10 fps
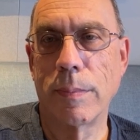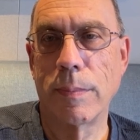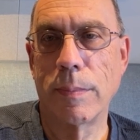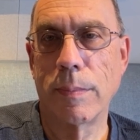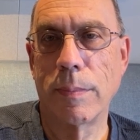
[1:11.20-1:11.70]

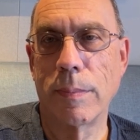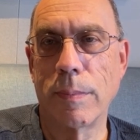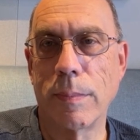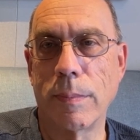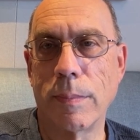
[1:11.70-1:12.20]

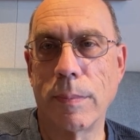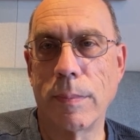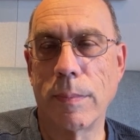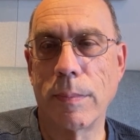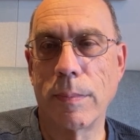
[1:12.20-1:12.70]

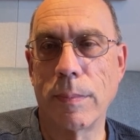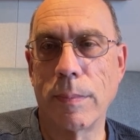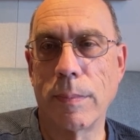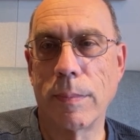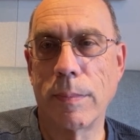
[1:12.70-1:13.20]

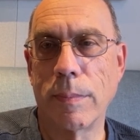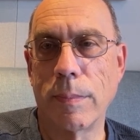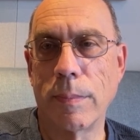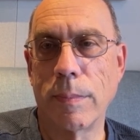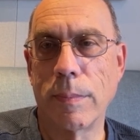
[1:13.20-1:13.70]

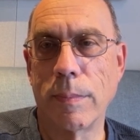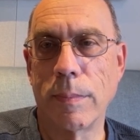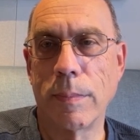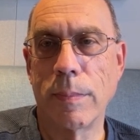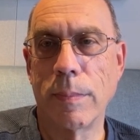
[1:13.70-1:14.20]

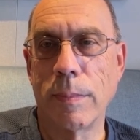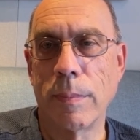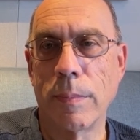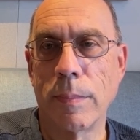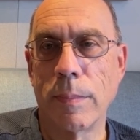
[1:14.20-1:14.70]

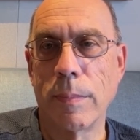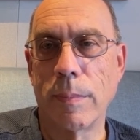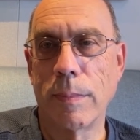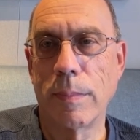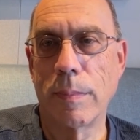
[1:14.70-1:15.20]

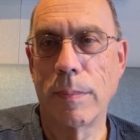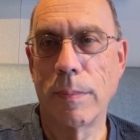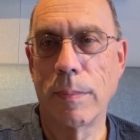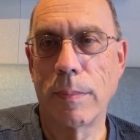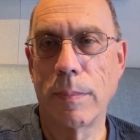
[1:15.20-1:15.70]

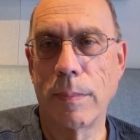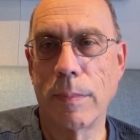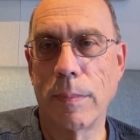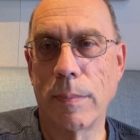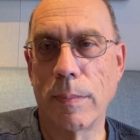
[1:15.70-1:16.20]

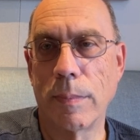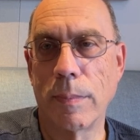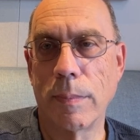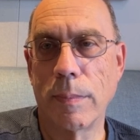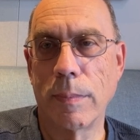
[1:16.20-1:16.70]

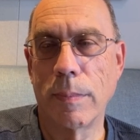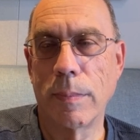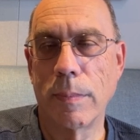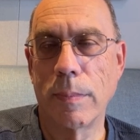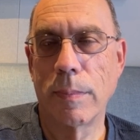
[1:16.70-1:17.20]

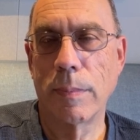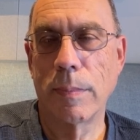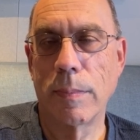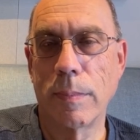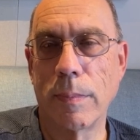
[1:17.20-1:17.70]

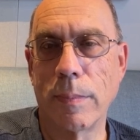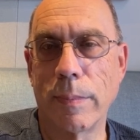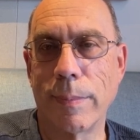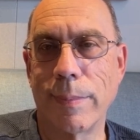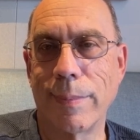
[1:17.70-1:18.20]

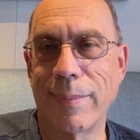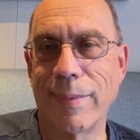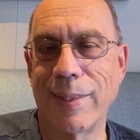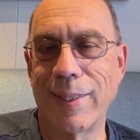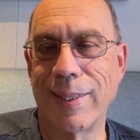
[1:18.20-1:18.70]

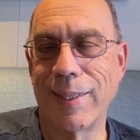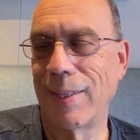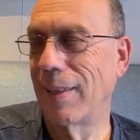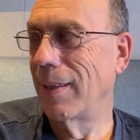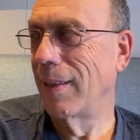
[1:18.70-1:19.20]
No words are spoken by the person on screen.